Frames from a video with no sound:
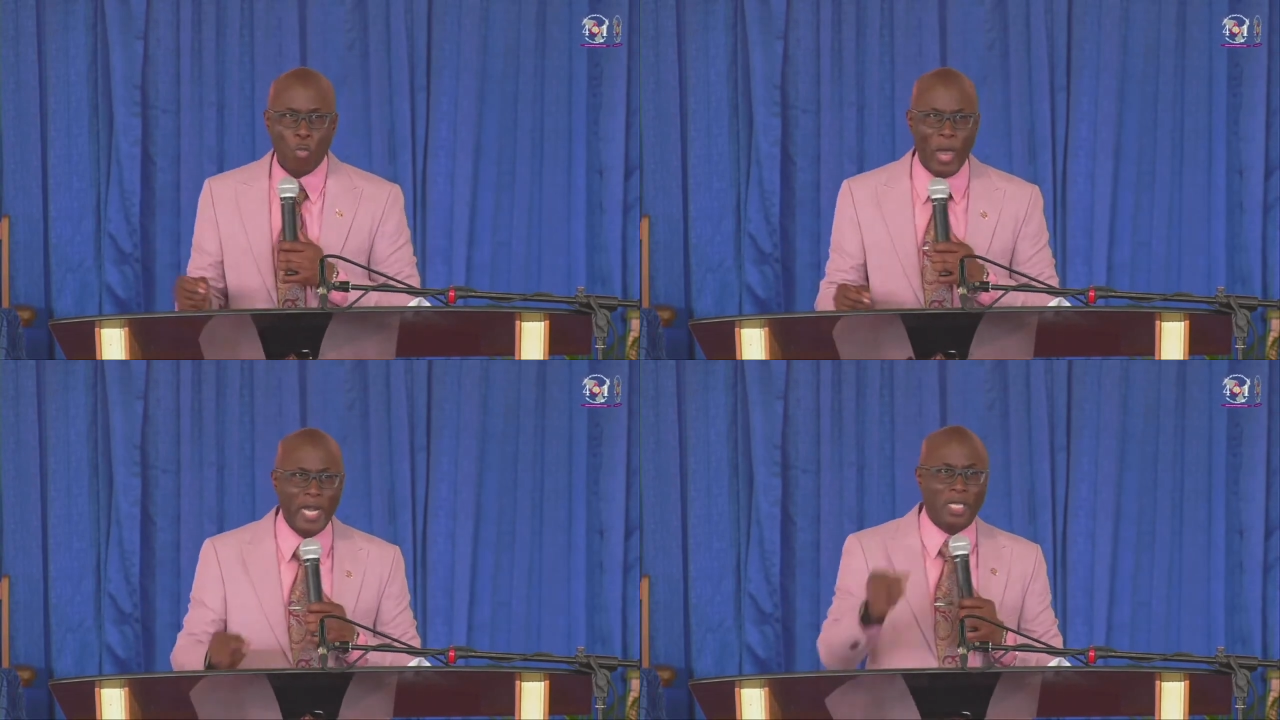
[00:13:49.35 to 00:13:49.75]

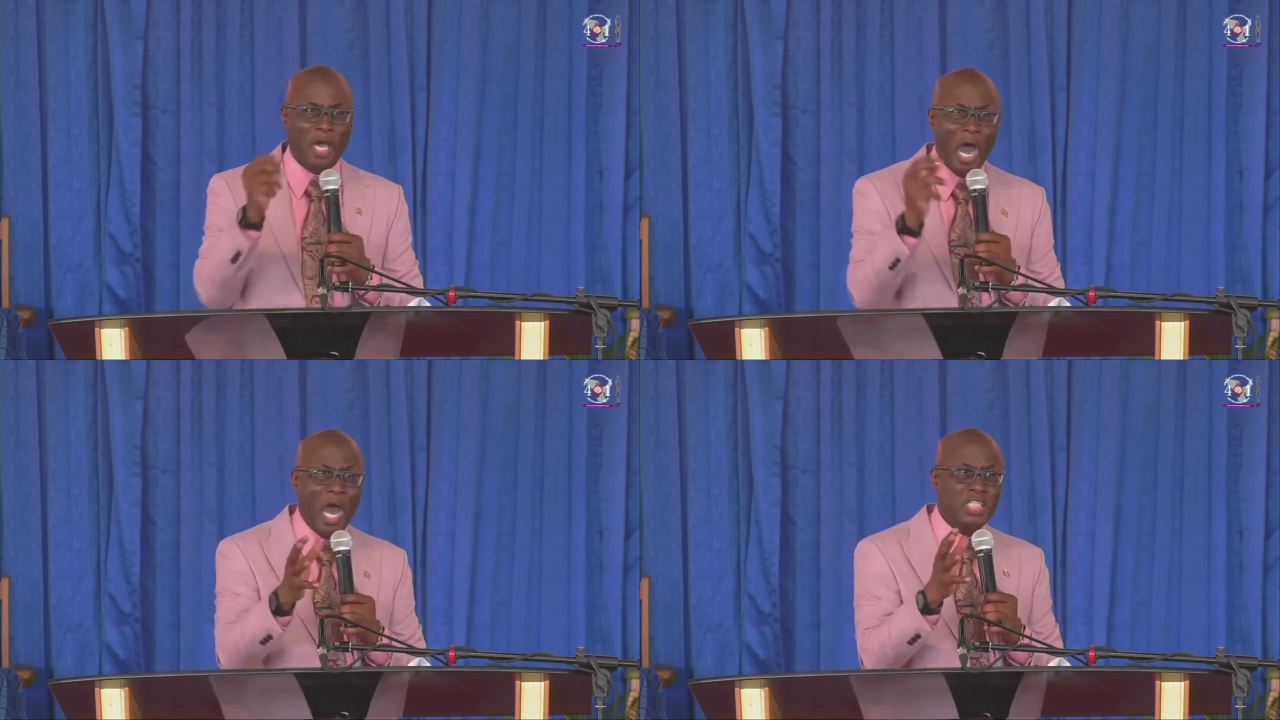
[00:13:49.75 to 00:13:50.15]

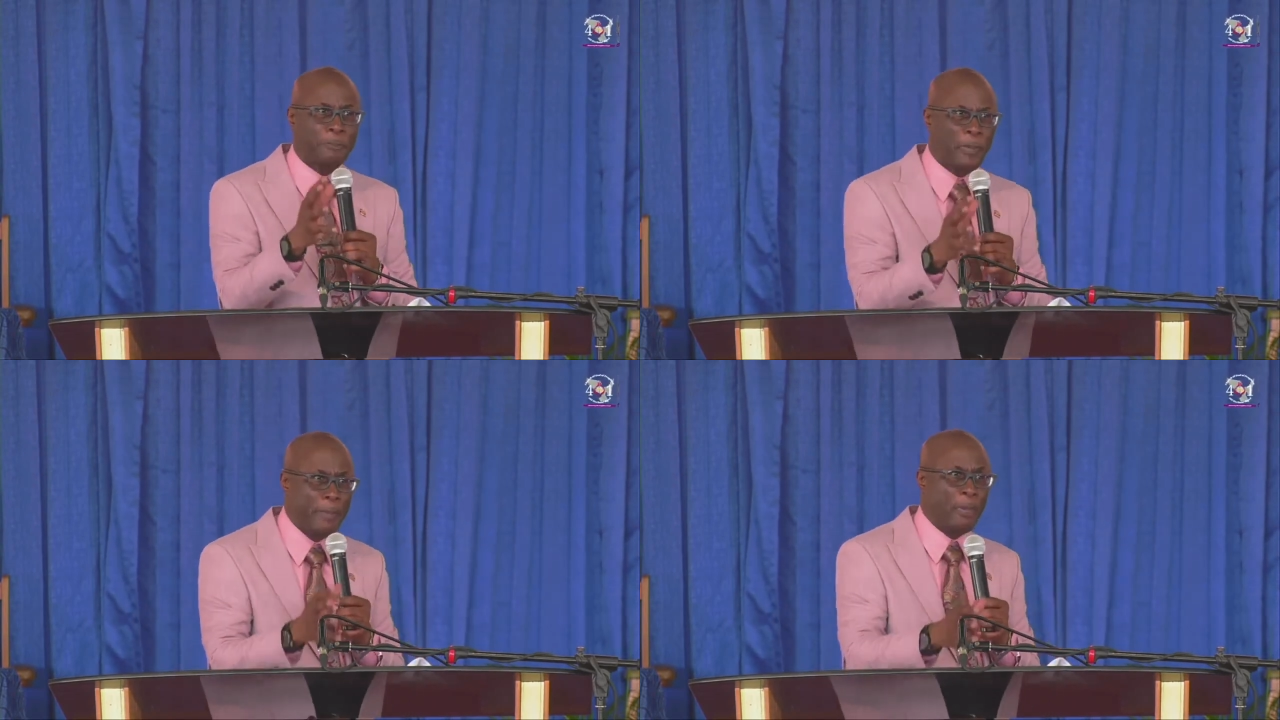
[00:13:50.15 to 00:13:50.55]
when
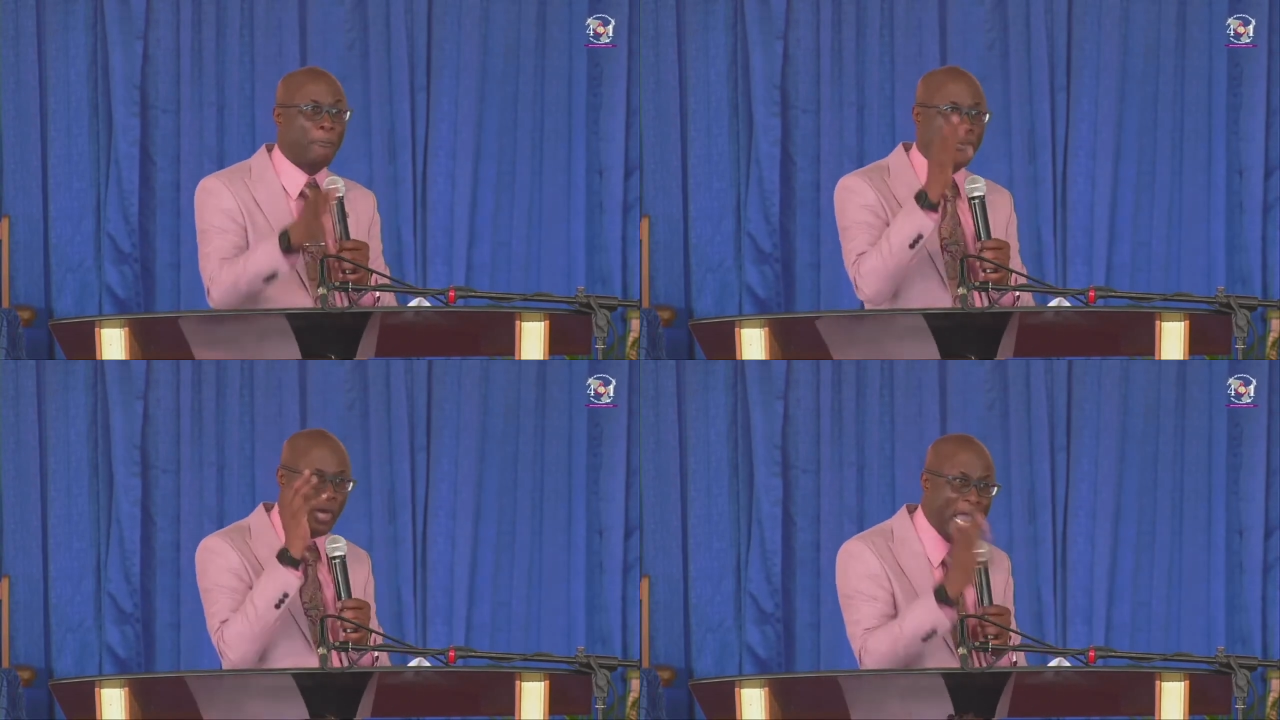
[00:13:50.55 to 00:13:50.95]
God's
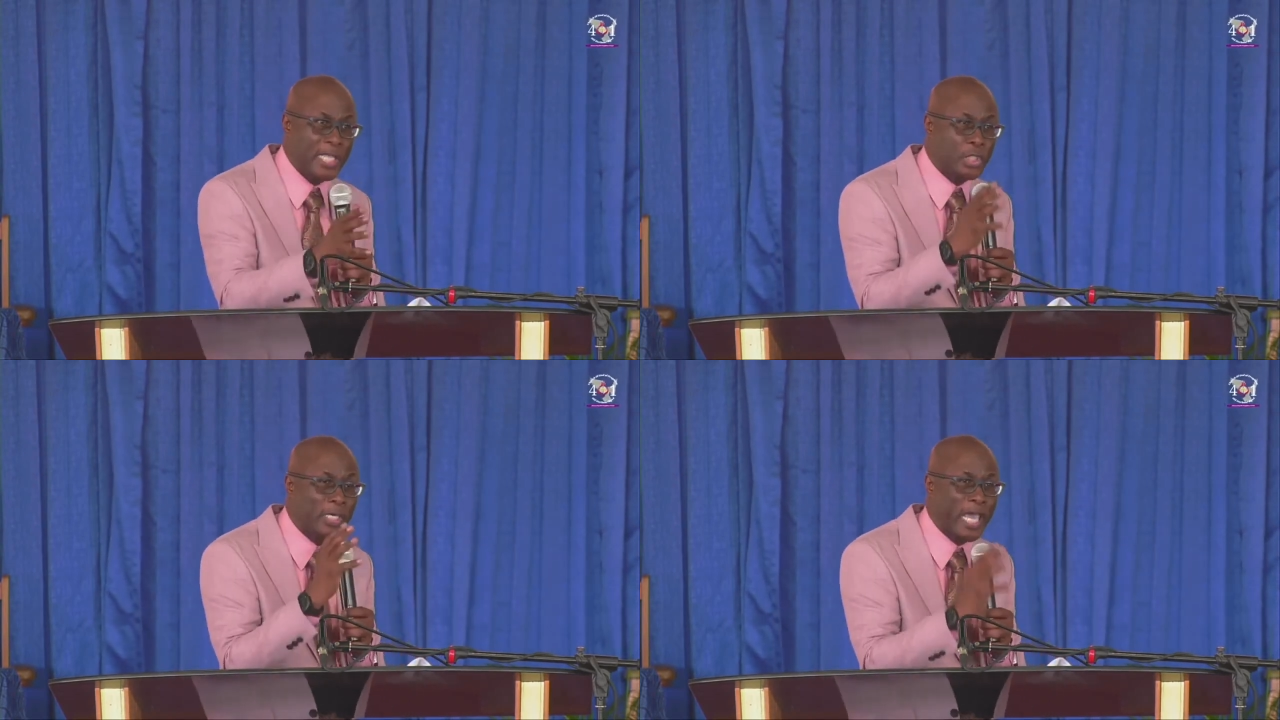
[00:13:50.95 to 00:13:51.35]
people
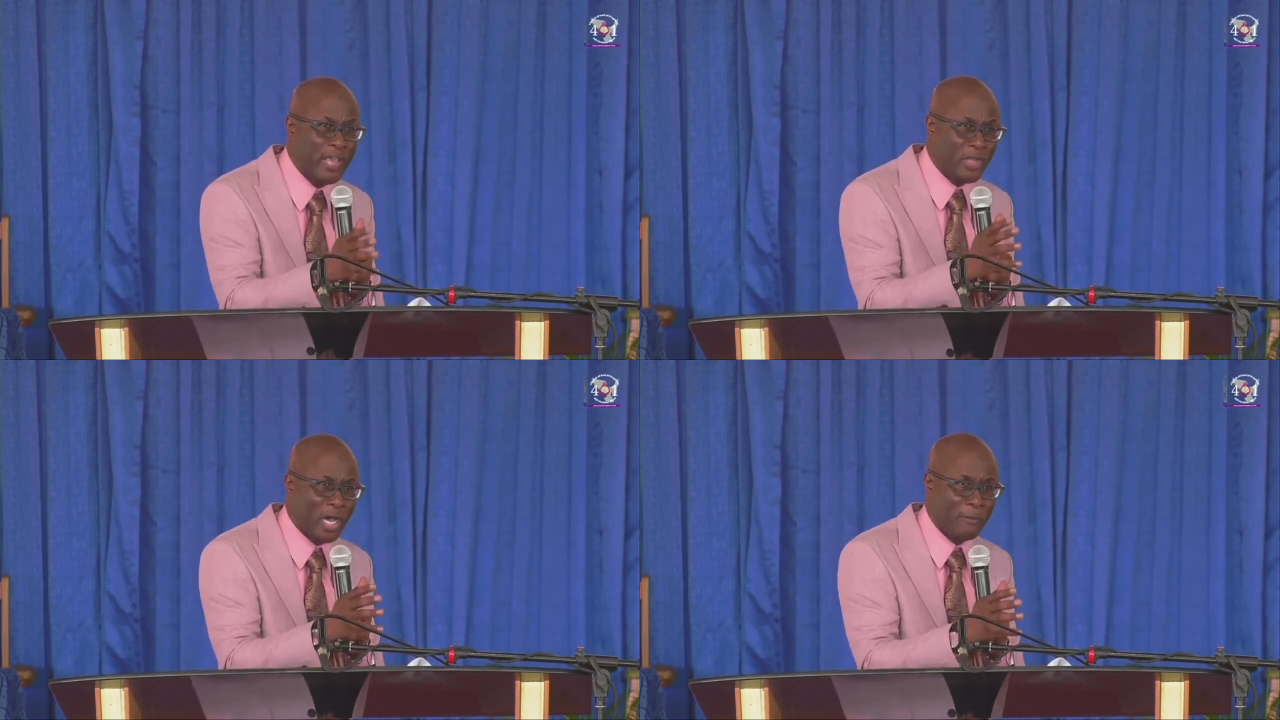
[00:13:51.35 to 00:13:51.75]
pray
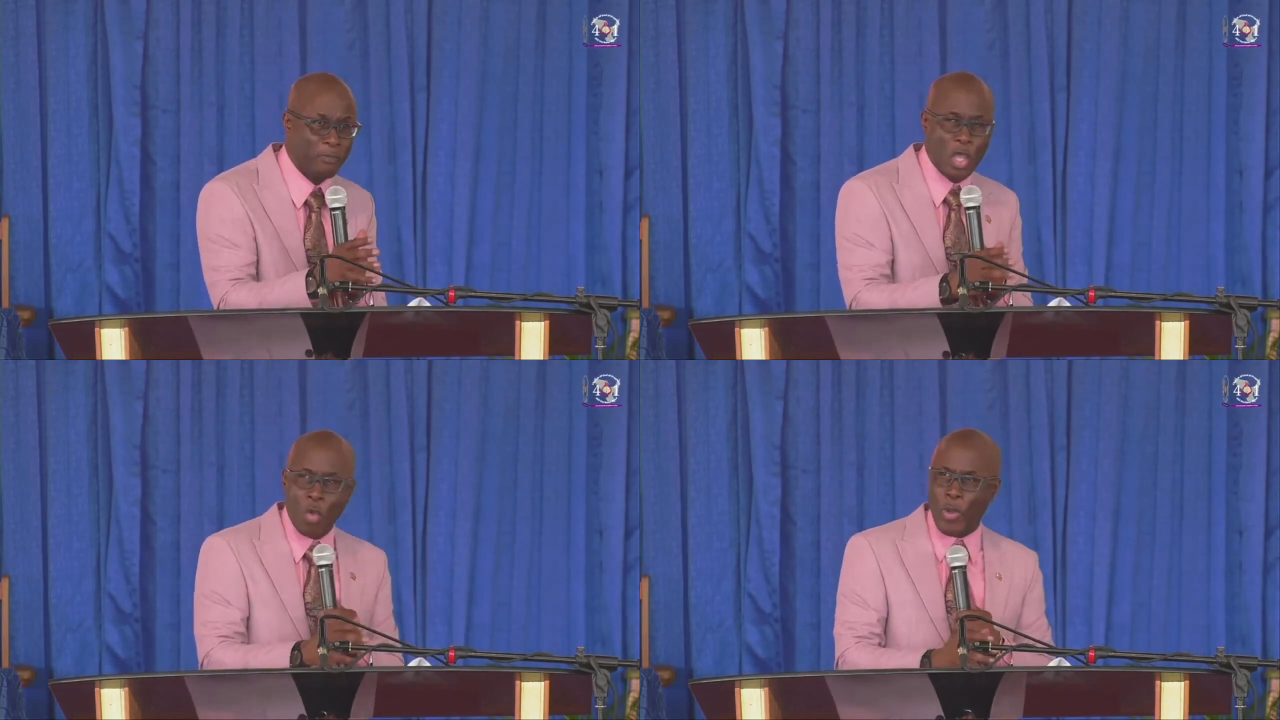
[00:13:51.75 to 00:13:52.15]

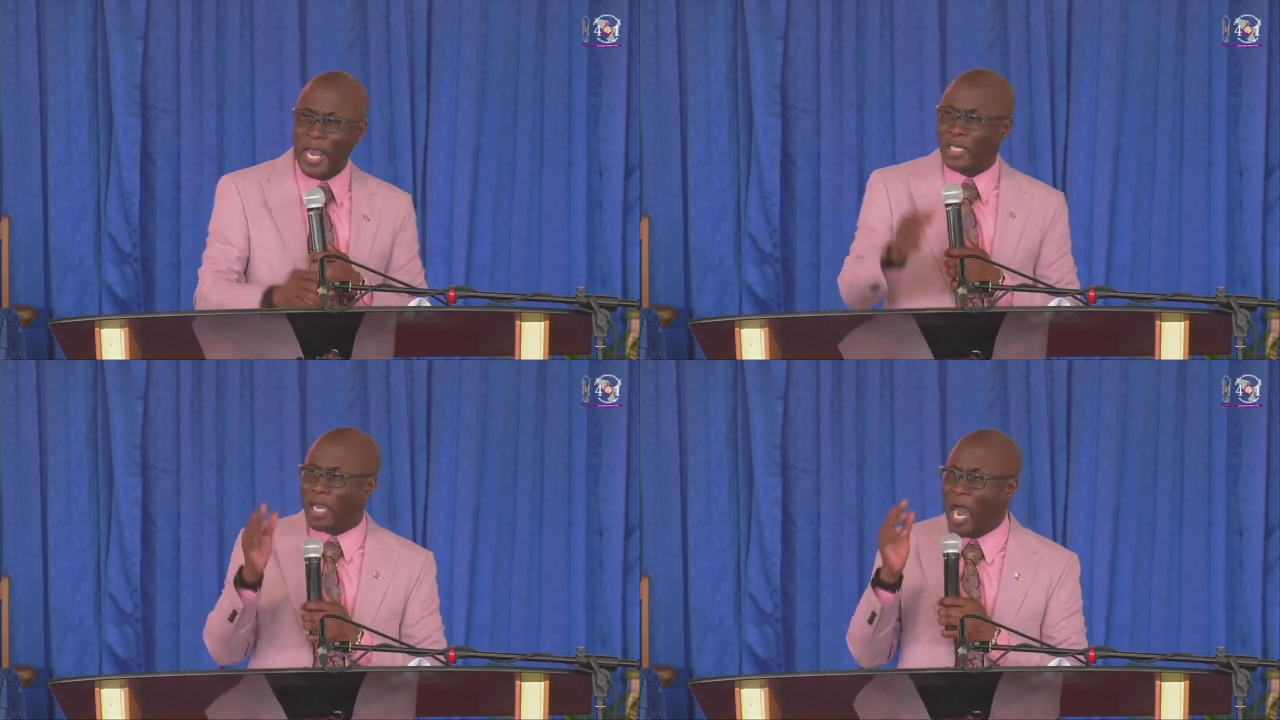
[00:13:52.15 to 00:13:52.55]
together,
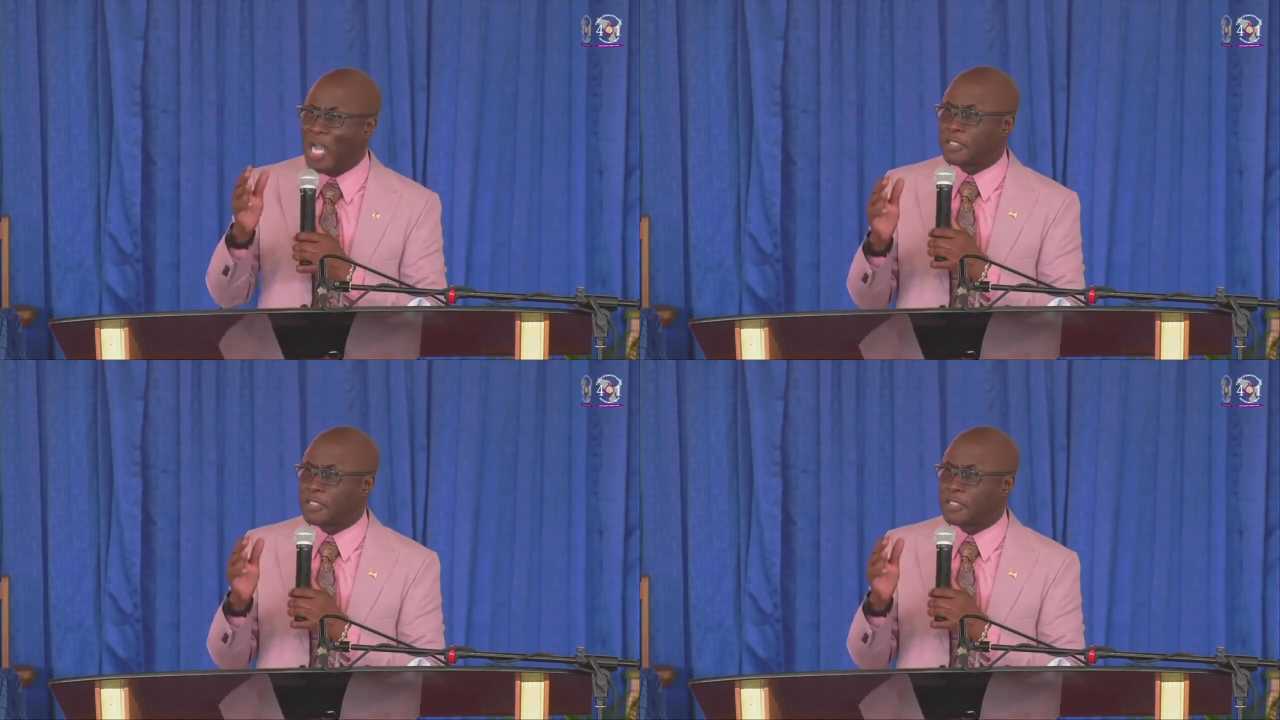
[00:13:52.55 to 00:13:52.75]
when